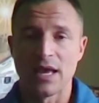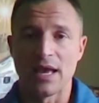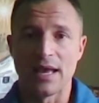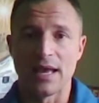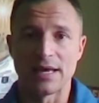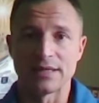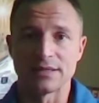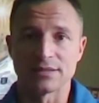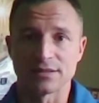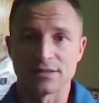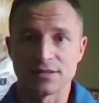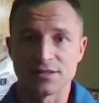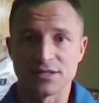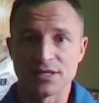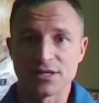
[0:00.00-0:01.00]
And
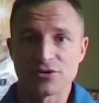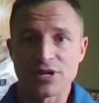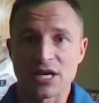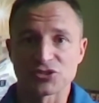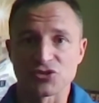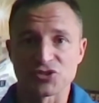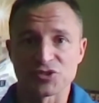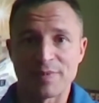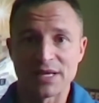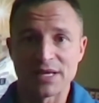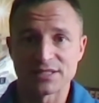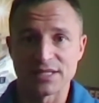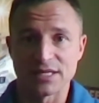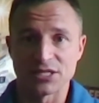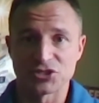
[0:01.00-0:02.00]
the International Space
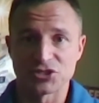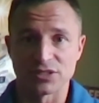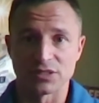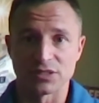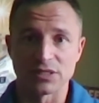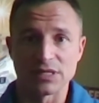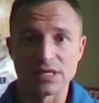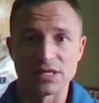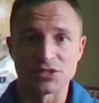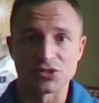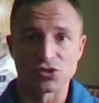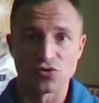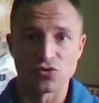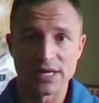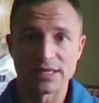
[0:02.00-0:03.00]
Station is a
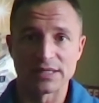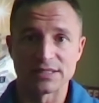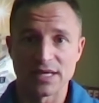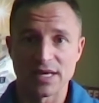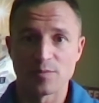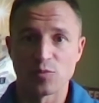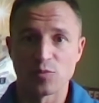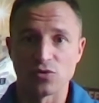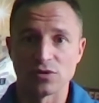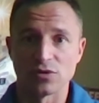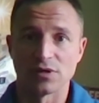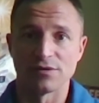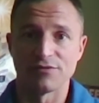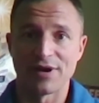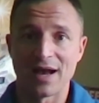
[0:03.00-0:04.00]
great example
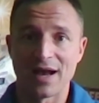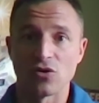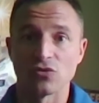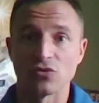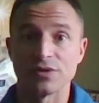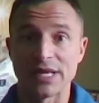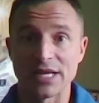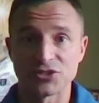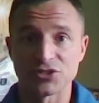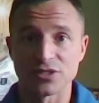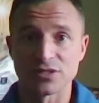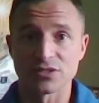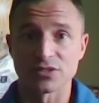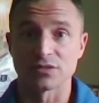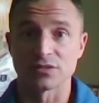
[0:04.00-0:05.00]
of how
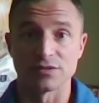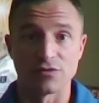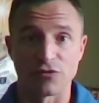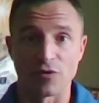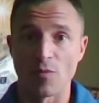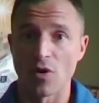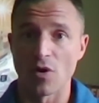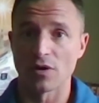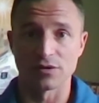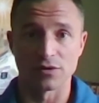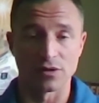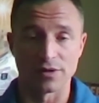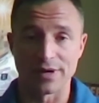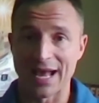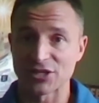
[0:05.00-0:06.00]
nations from
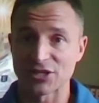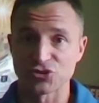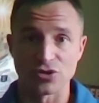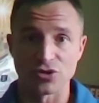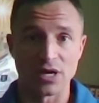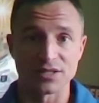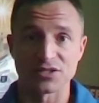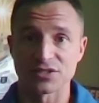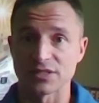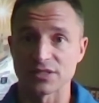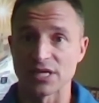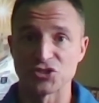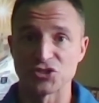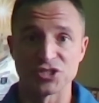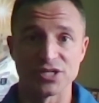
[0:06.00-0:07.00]
astronauts,
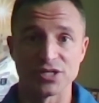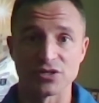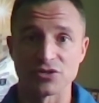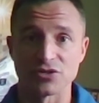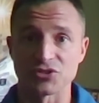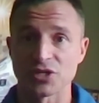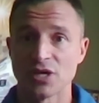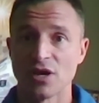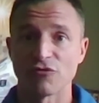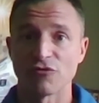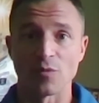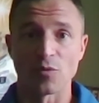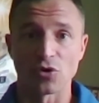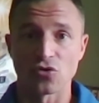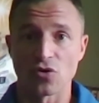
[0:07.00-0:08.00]
engineers from
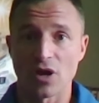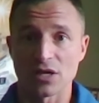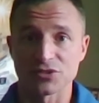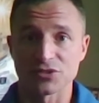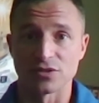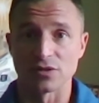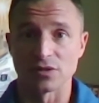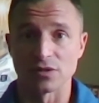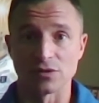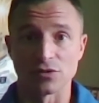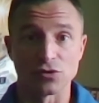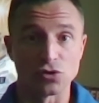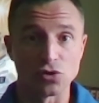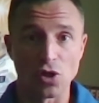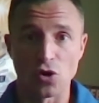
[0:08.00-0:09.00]
across the
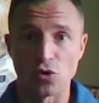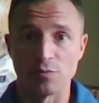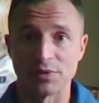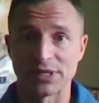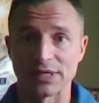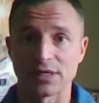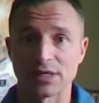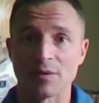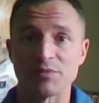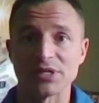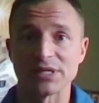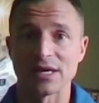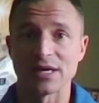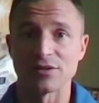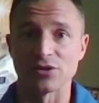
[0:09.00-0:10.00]
globe can come
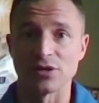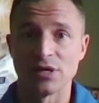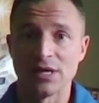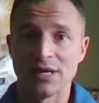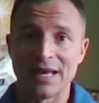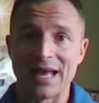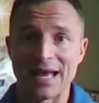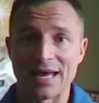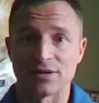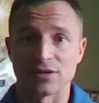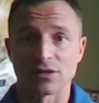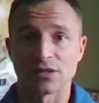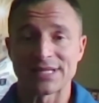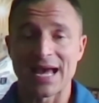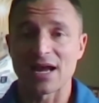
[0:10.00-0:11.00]
together and
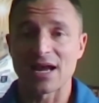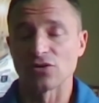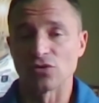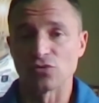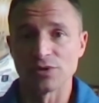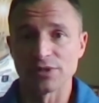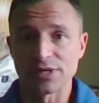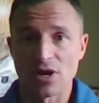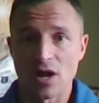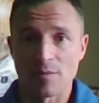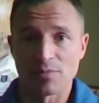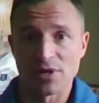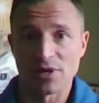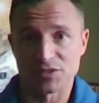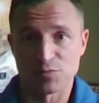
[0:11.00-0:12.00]
tackle a really
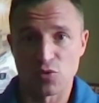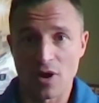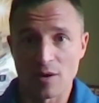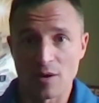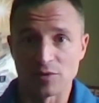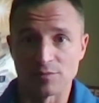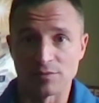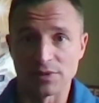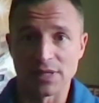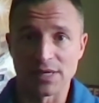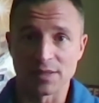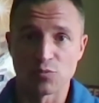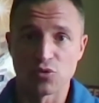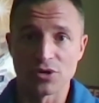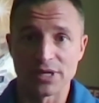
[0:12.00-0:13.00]
complex problem,
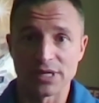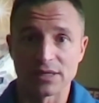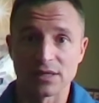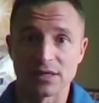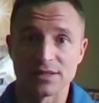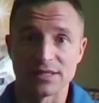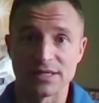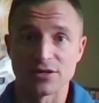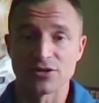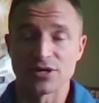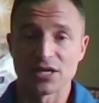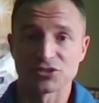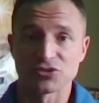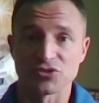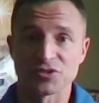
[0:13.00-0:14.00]
like putting the
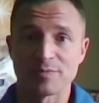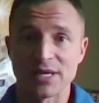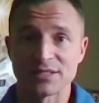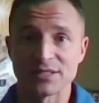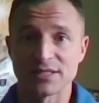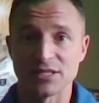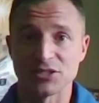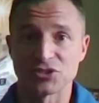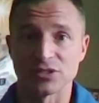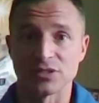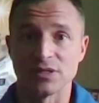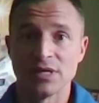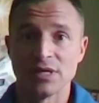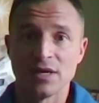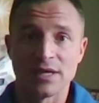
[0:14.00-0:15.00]
International Space Station
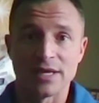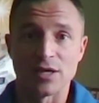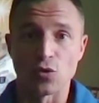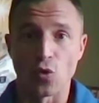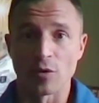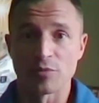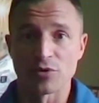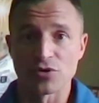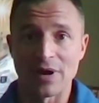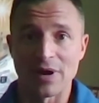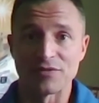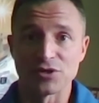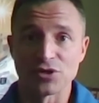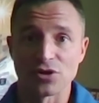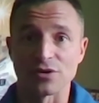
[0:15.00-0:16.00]
in orbit around
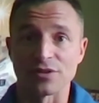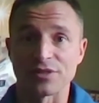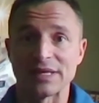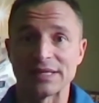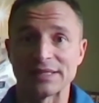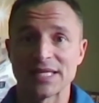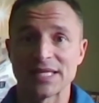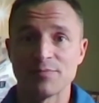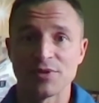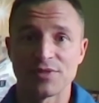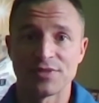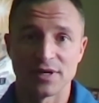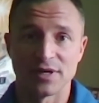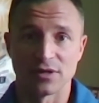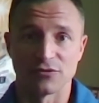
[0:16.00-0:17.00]
the Earth and keep it
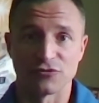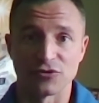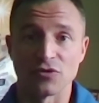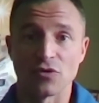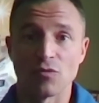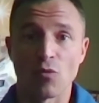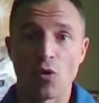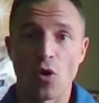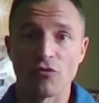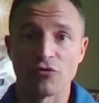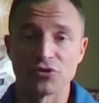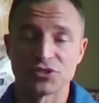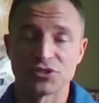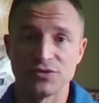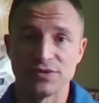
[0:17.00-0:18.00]
there for
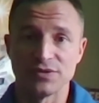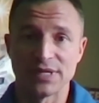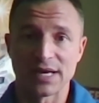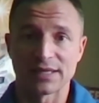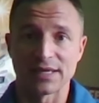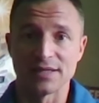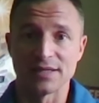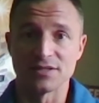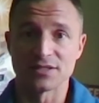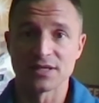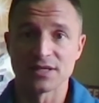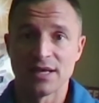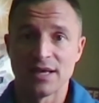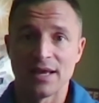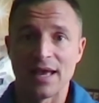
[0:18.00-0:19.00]
over two
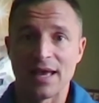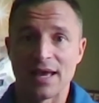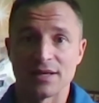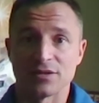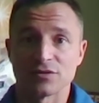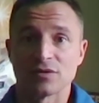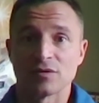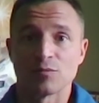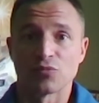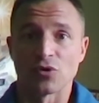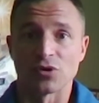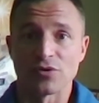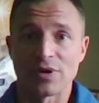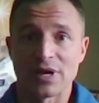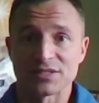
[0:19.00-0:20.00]
decades and
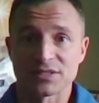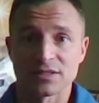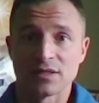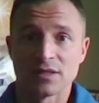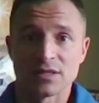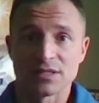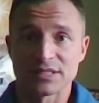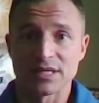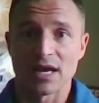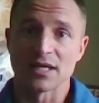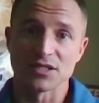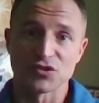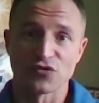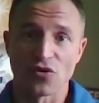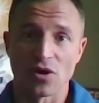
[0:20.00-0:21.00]
progress
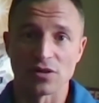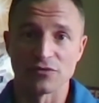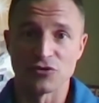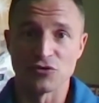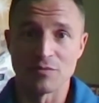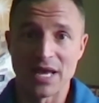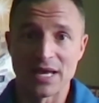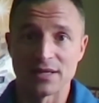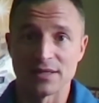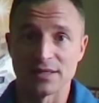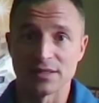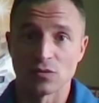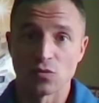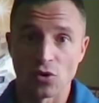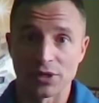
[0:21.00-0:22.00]
science for all of
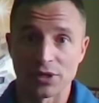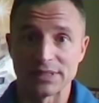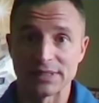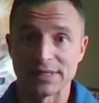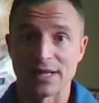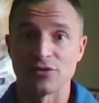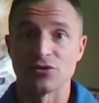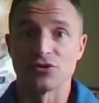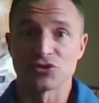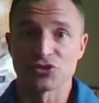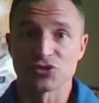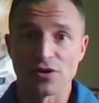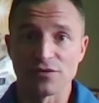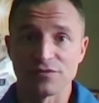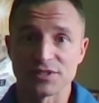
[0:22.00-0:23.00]
humanity, working together to
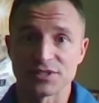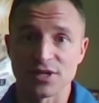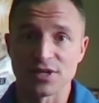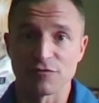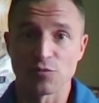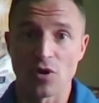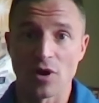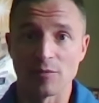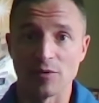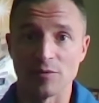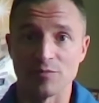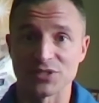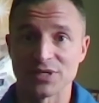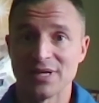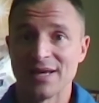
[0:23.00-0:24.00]
solve these tough
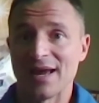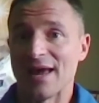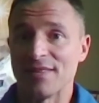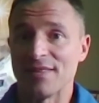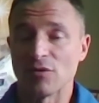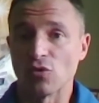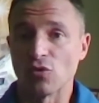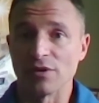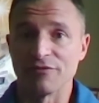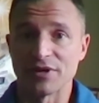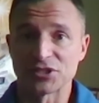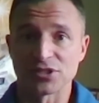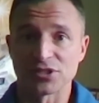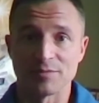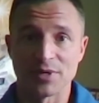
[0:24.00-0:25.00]
problems. And that we'll
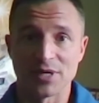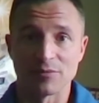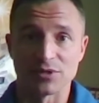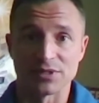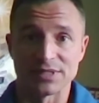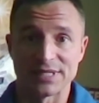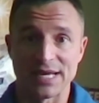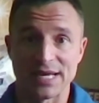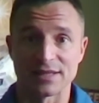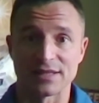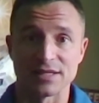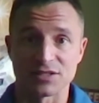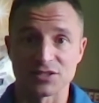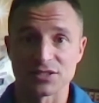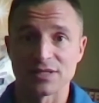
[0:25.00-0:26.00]
eventually be able to take
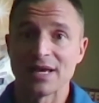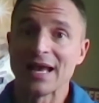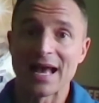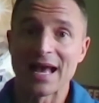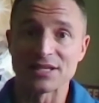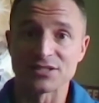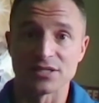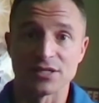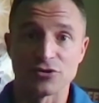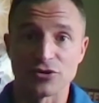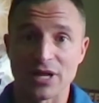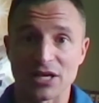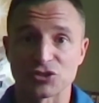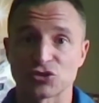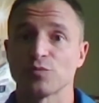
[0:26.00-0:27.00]
this as an
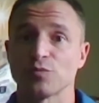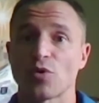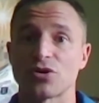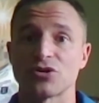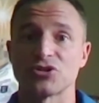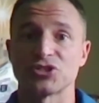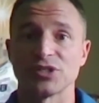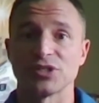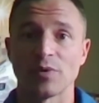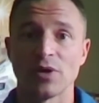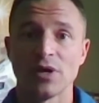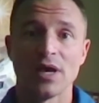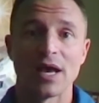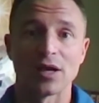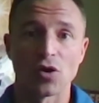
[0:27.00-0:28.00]
international partnership
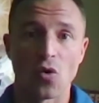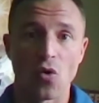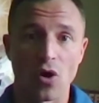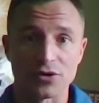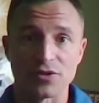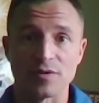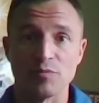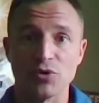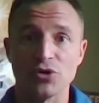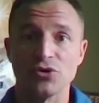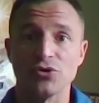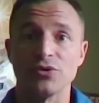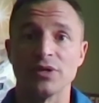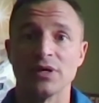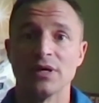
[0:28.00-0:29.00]
and go on to the
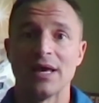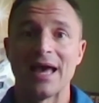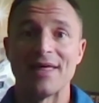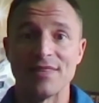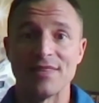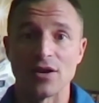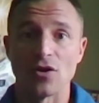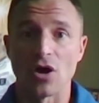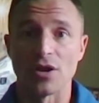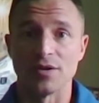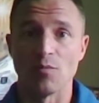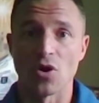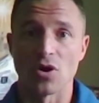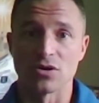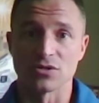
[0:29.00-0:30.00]
moon and then on to
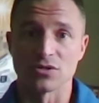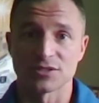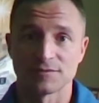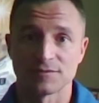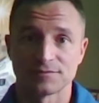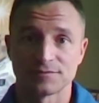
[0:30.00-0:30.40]
Mars.